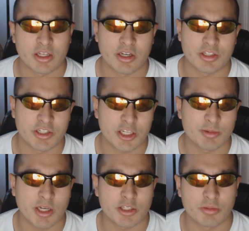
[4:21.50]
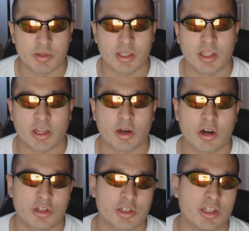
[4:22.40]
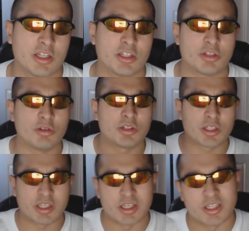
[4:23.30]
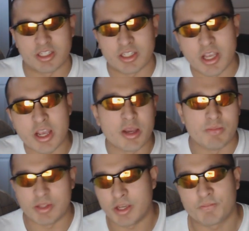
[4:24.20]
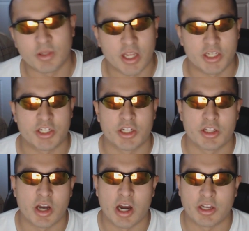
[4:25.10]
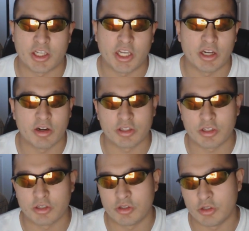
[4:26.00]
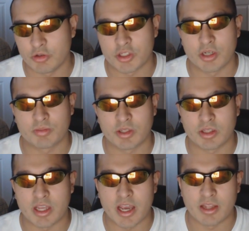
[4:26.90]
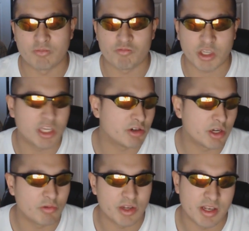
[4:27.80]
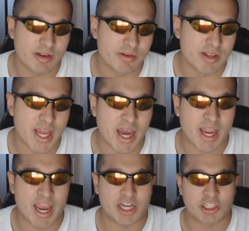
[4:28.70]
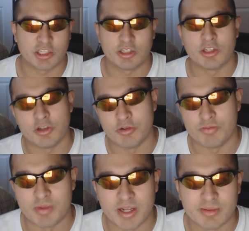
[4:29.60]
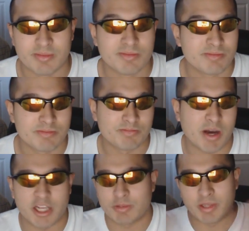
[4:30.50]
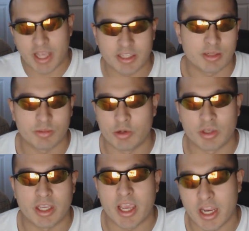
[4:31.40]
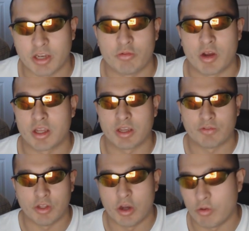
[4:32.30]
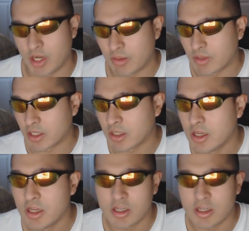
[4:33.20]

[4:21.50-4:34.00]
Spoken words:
Because it seems like to me like Archer is using his manipulation on Kira to do something that Kira would not actually do, but possibly ends up doing it anyway, if you know what I mean.